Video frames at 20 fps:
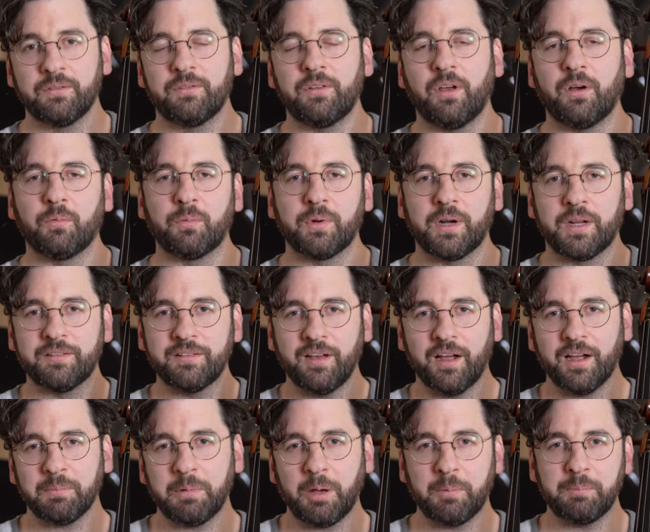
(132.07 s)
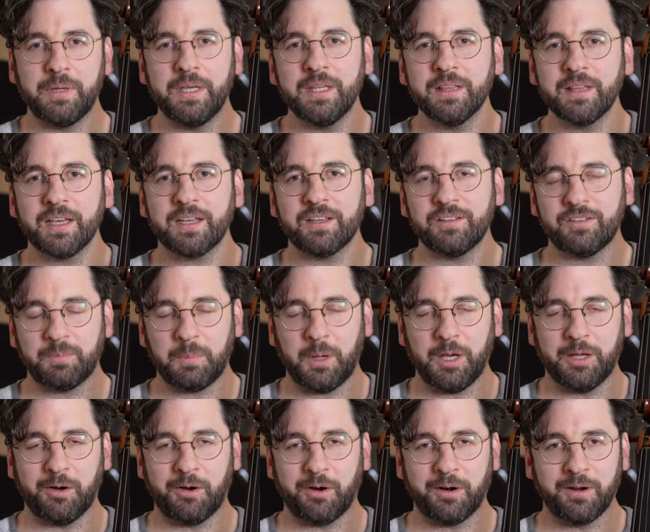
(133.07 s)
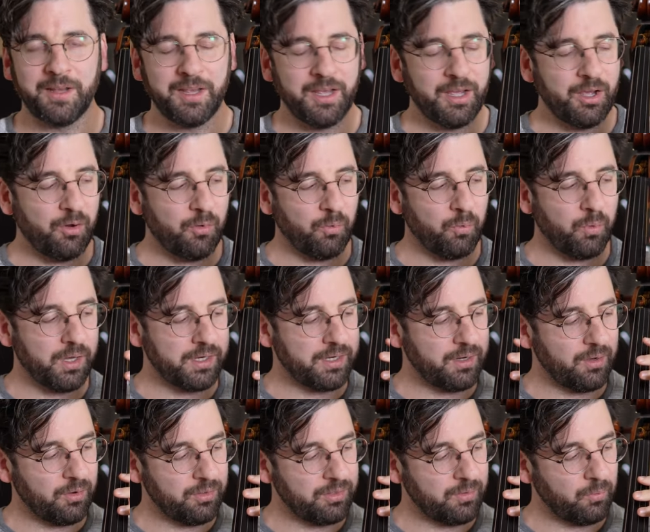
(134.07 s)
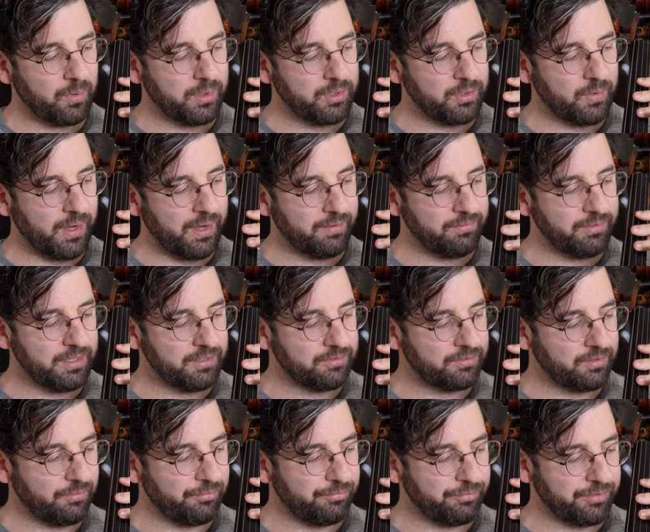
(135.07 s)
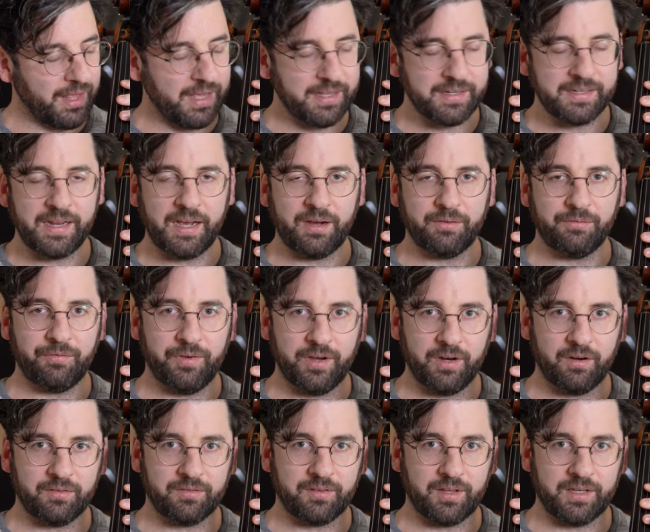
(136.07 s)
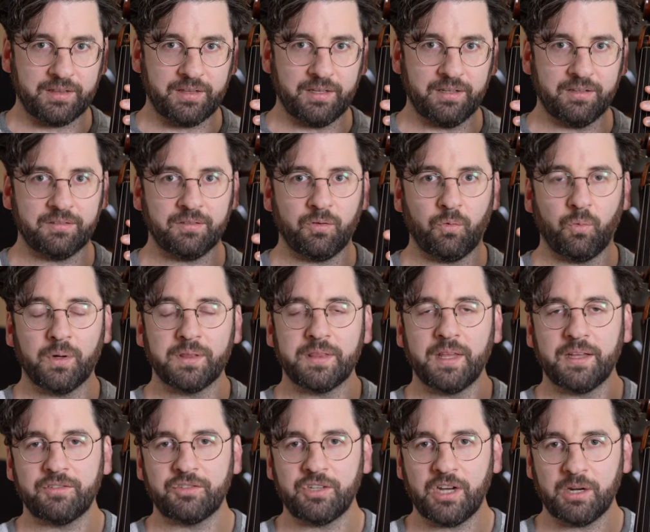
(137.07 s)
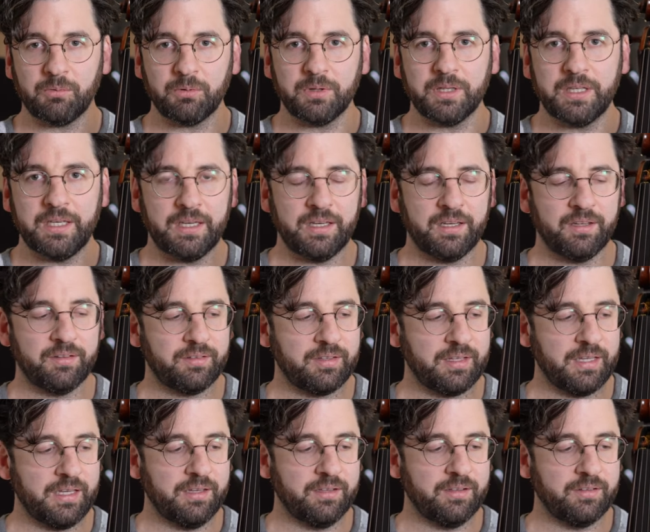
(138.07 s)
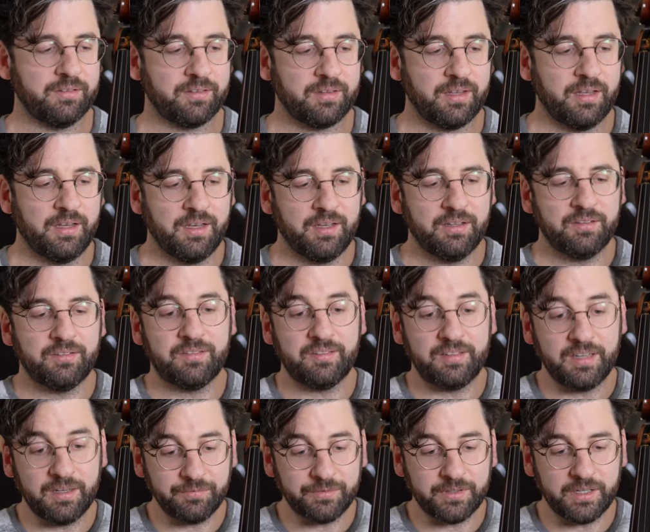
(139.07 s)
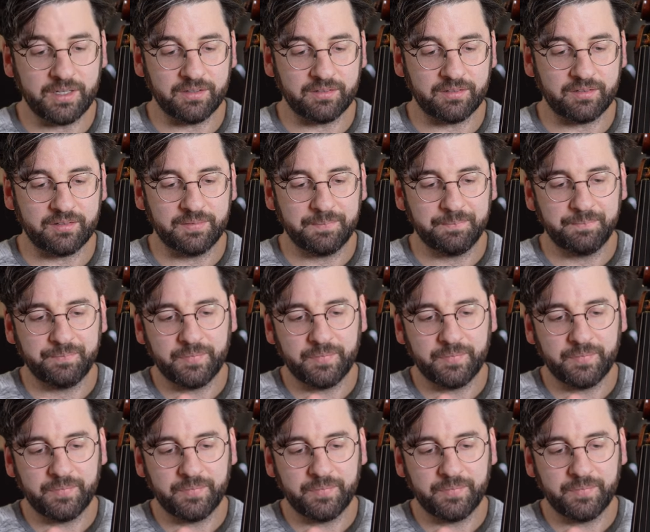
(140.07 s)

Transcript: So when I talk about being like a spider, what, when you have these flattened out fingers like this, what that generally is, is stiffness